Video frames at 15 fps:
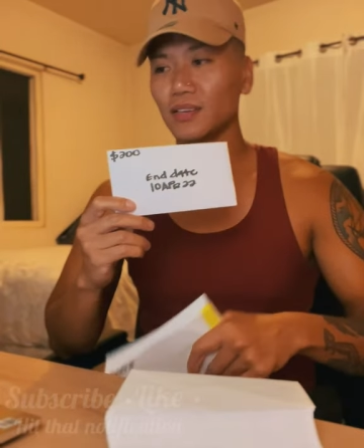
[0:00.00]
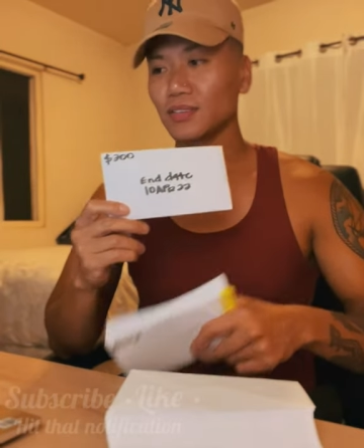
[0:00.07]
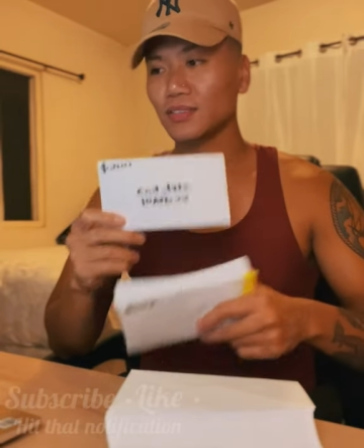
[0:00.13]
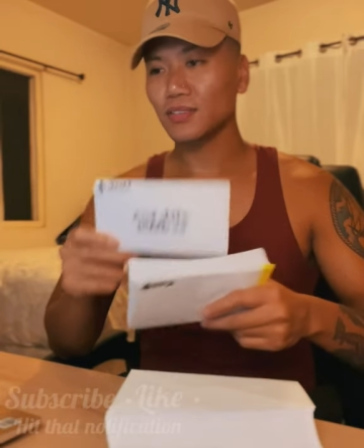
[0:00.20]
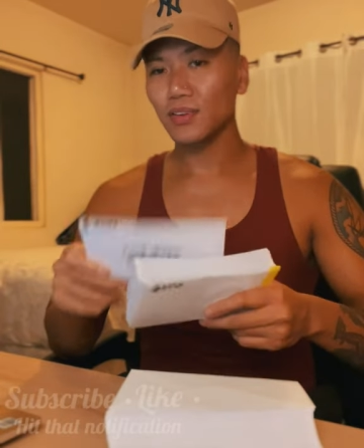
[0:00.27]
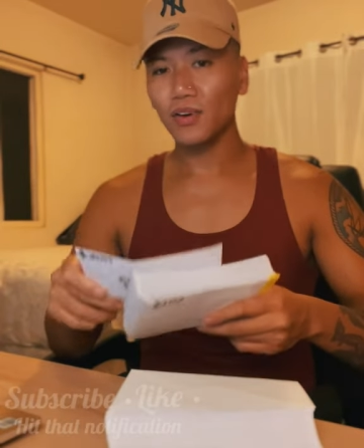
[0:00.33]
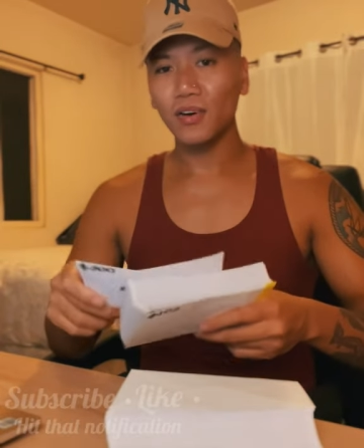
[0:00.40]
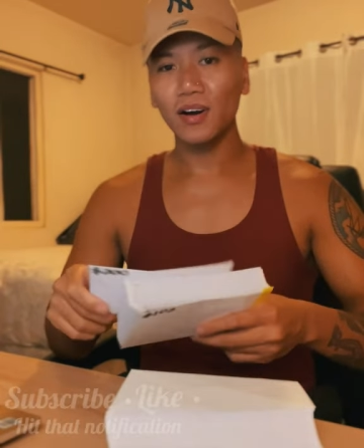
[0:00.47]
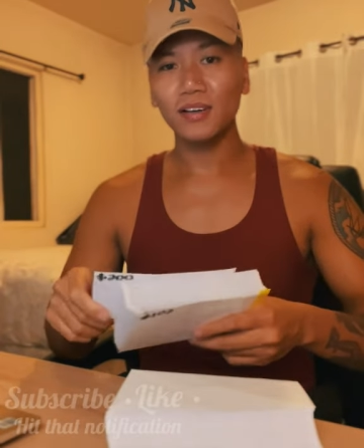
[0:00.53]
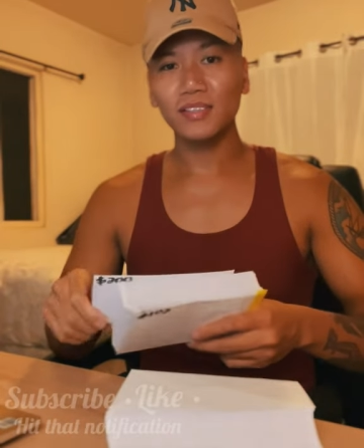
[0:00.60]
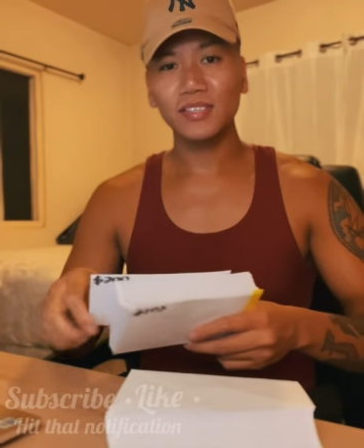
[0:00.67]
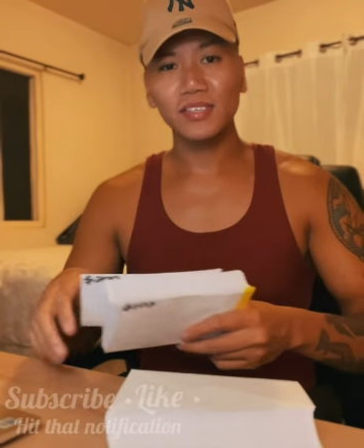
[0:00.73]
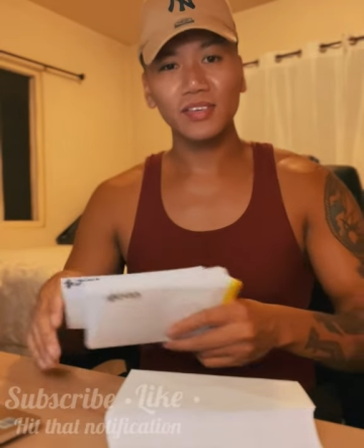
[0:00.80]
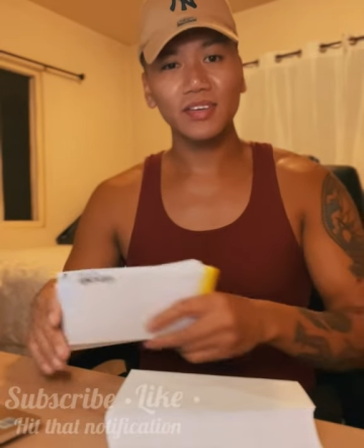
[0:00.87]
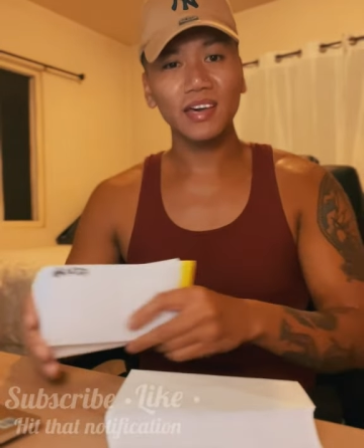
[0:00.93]
So I'll
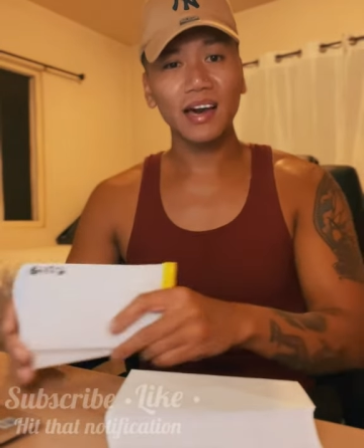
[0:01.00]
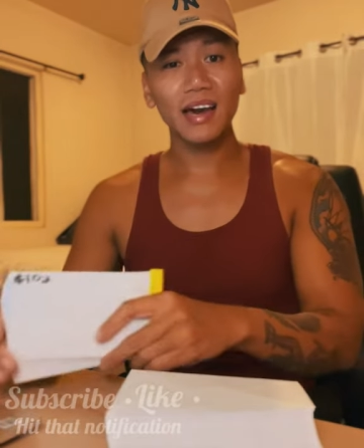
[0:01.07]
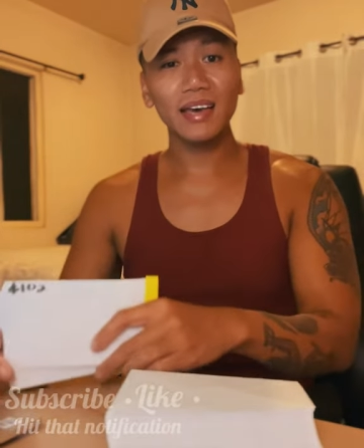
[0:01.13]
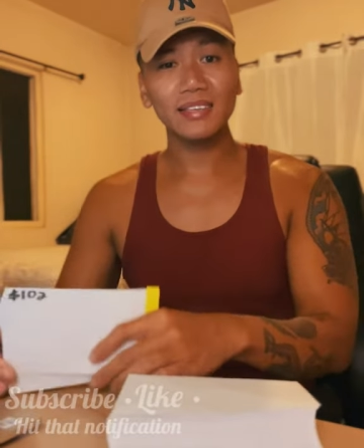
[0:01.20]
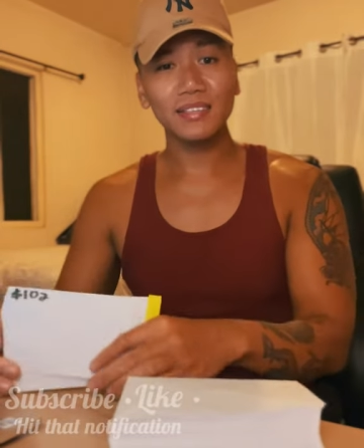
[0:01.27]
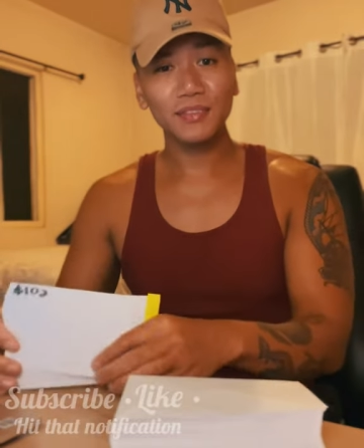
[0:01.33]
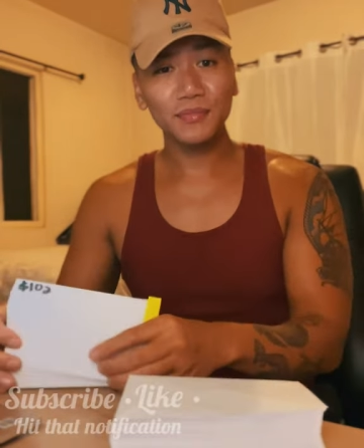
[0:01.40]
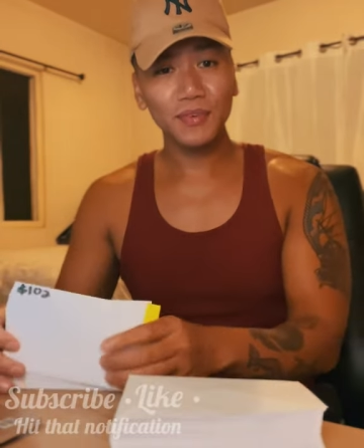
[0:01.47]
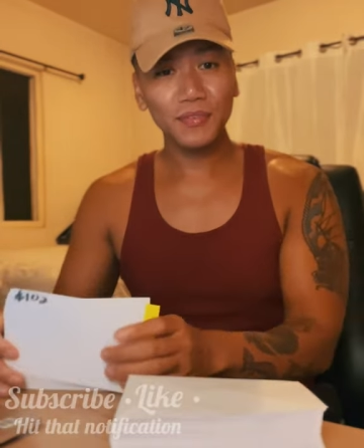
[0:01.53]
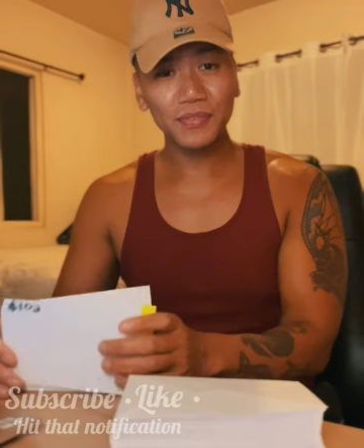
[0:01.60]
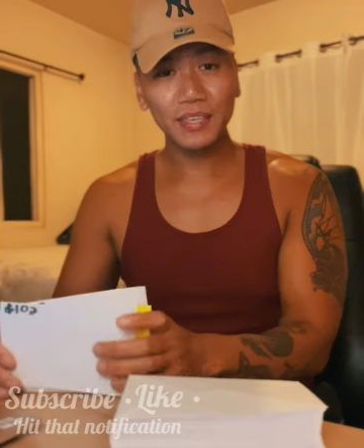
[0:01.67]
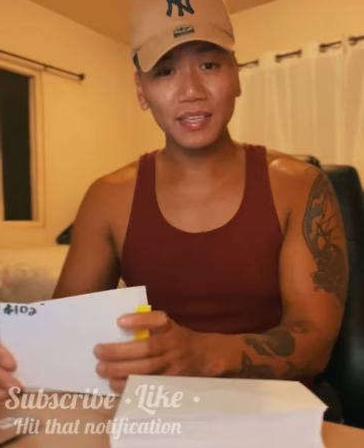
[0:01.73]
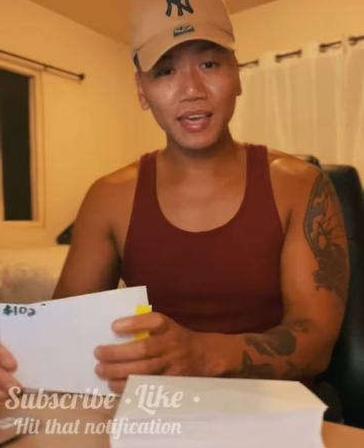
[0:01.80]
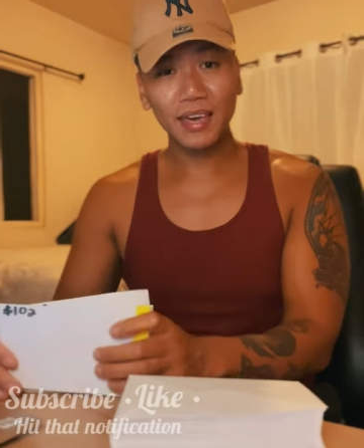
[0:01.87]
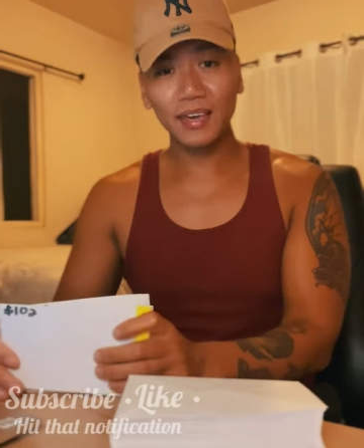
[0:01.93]
see you guys in
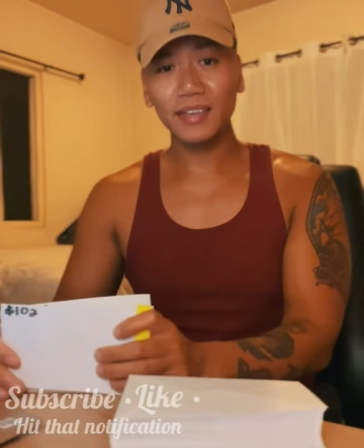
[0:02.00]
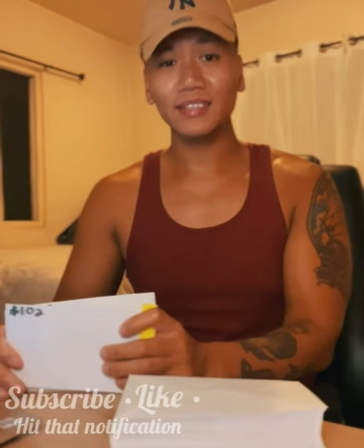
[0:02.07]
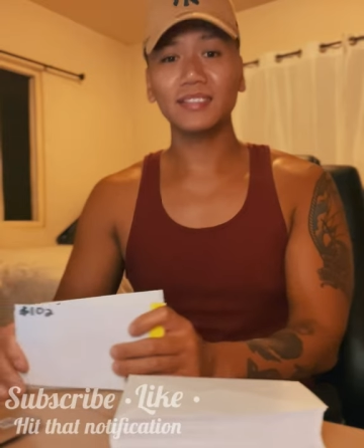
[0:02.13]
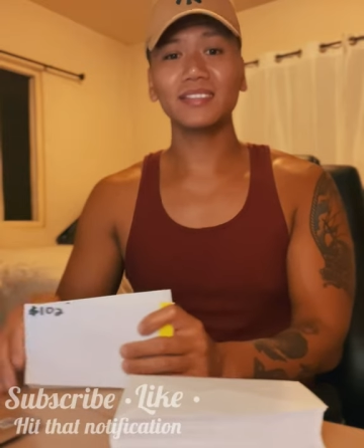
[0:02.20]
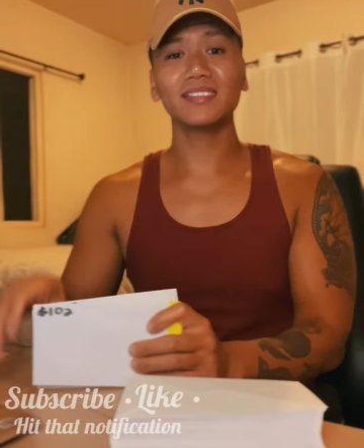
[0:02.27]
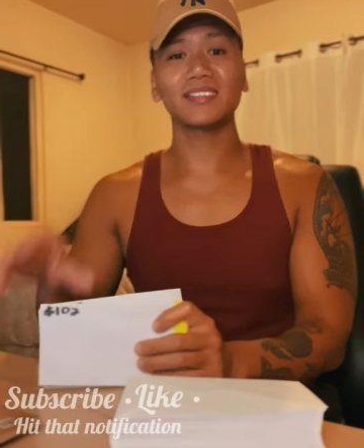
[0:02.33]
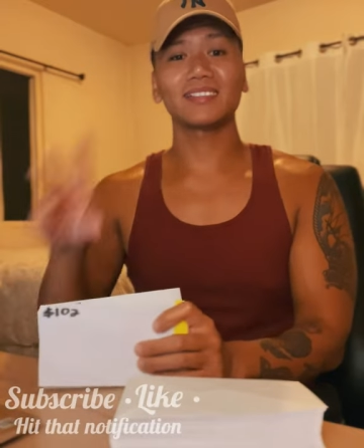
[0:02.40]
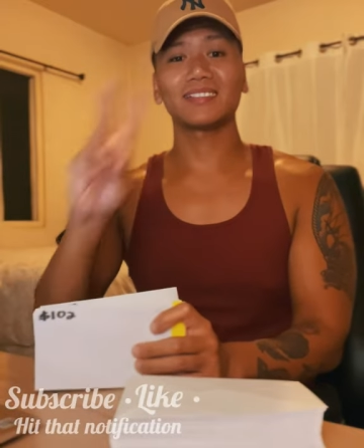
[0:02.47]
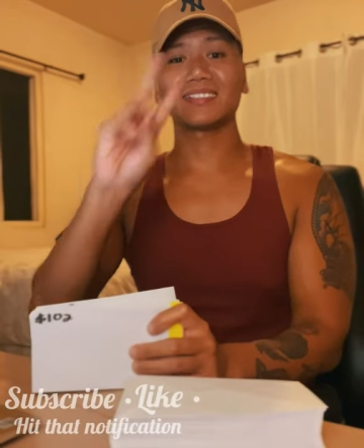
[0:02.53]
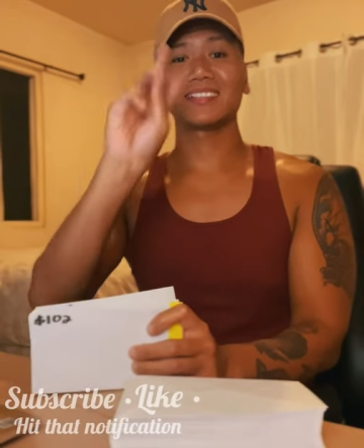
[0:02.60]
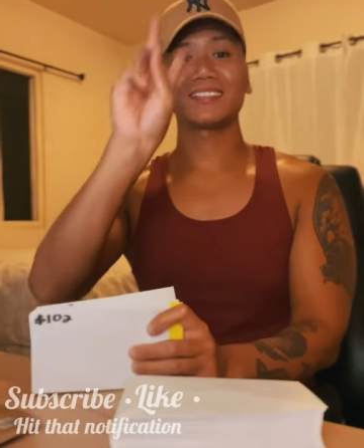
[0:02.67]
50 days.